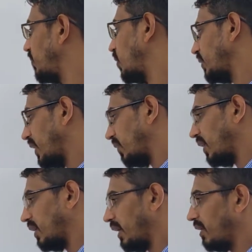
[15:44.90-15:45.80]
more than
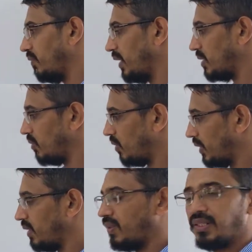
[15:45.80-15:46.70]
what? 10, V is
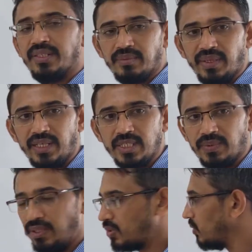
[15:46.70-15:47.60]
more than what? That minus
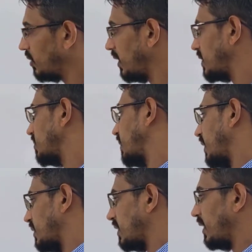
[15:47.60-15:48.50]
5. So this
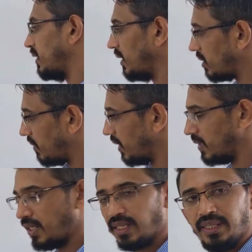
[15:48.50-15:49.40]
minus
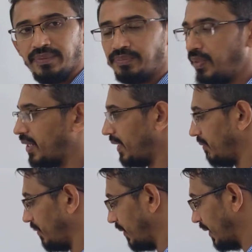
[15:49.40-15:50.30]
that, right? Be
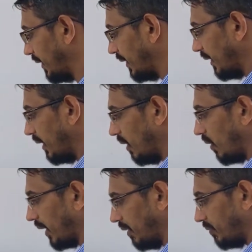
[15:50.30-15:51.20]
careful.
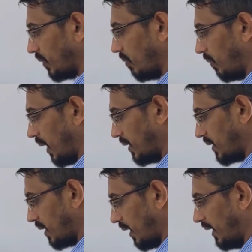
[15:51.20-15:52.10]
Okay,
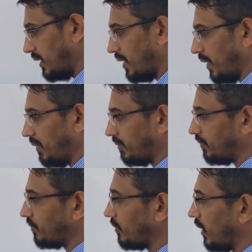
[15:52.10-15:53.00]
plus
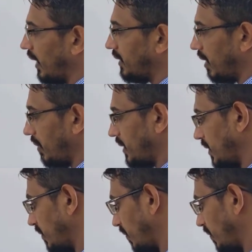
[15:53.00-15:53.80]
I3 means this